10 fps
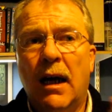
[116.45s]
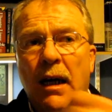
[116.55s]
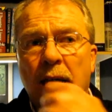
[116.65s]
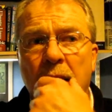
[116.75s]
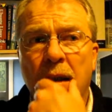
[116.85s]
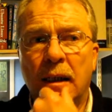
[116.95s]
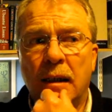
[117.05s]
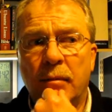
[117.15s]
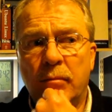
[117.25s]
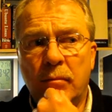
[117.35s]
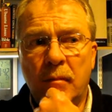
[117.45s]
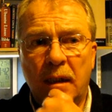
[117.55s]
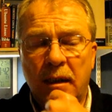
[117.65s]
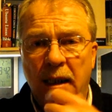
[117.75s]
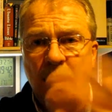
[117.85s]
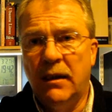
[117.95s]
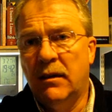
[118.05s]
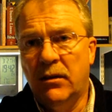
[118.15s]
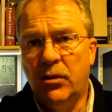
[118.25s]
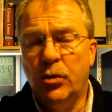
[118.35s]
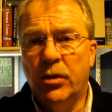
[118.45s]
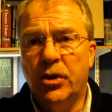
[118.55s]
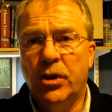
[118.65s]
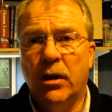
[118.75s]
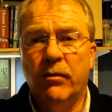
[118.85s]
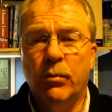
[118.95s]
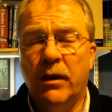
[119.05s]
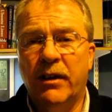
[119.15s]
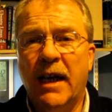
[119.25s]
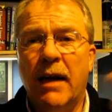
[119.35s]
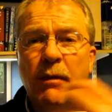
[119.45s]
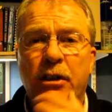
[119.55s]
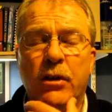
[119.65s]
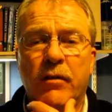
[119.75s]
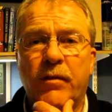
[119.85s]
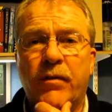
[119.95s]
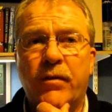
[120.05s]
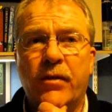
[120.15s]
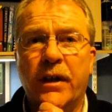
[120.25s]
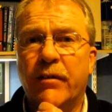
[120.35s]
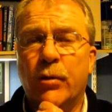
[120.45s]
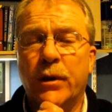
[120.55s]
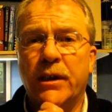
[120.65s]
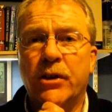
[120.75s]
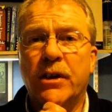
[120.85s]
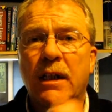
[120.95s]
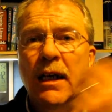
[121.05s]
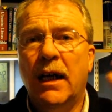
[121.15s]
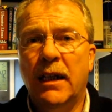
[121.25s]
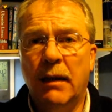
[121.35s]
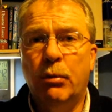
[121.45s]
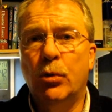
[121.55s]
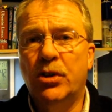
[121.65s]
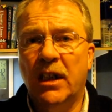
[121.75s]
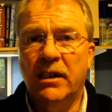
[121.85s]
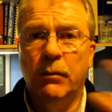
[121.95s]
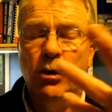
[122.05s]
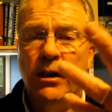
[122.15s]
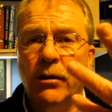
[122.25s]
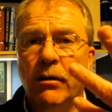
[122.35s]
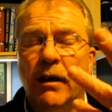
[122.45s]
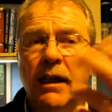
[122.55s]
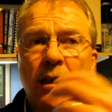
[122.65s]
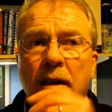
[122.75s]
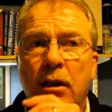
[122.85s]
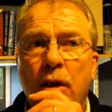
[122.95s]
and that they do their serve, and whatever time they serve, 3 or 4 years, and then they process them out the other end.